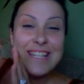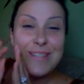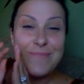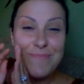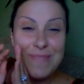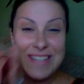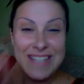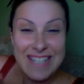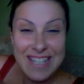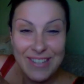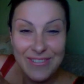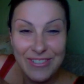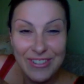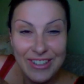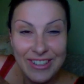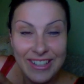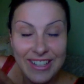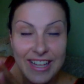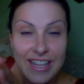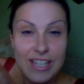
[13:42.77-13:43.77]

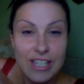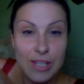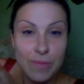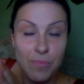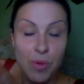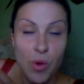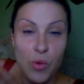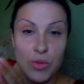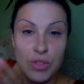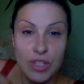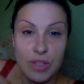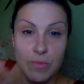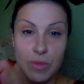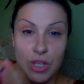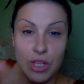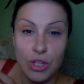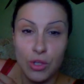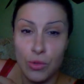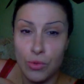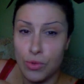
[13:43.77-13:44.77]
specifically supposed to be
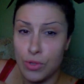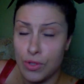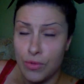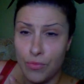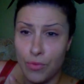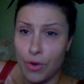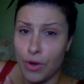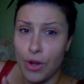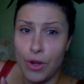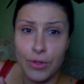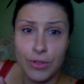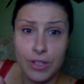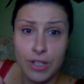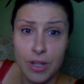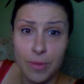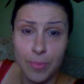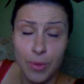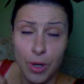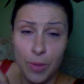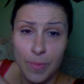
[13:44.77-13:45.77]
used for an
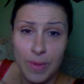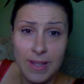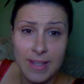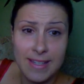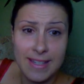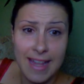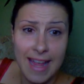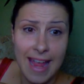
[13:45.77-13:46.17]
alternate purpose,